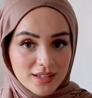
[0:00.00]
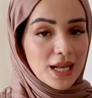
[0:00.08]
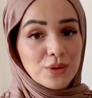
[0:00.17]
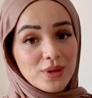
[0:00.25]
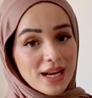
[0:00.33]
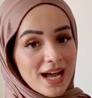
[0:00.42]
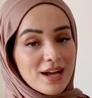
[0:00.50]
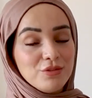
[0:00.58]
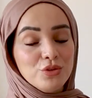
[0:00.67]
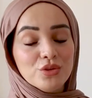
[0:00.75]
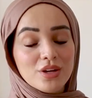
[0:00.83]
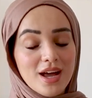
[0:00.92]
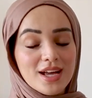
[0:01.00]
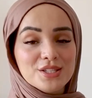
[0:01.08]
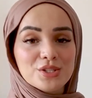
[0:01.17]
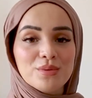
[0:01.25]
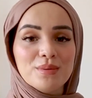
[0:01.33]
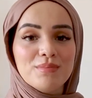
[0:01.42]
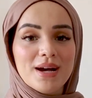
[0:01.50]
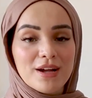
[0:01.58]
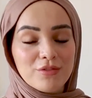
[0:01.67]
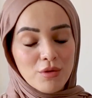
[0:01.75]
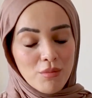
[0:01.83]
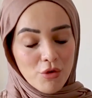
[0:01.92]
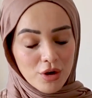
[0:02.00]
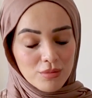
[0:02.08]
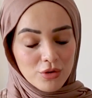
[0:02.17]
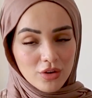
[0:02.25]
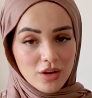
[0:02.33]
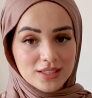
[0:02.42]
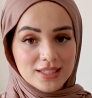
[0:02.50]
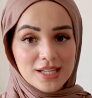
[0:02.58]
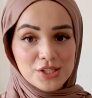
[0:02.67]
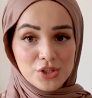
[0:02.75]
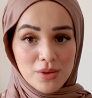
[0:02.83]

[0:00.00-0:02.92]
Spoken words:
and will have your clients coming back for more and more content.